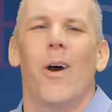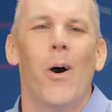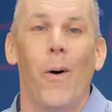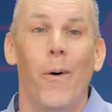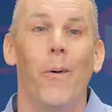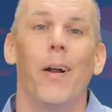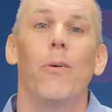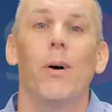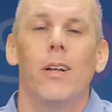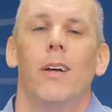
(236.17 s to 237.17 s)
No, I don't
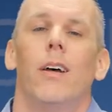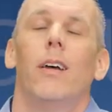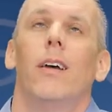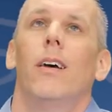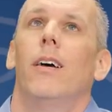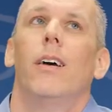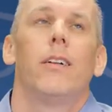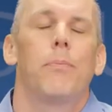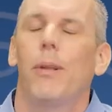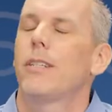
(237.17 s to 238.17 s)
want.
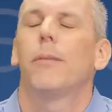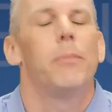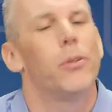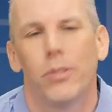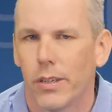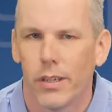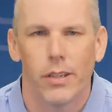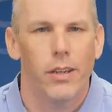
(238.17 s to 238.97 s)
Just play some music.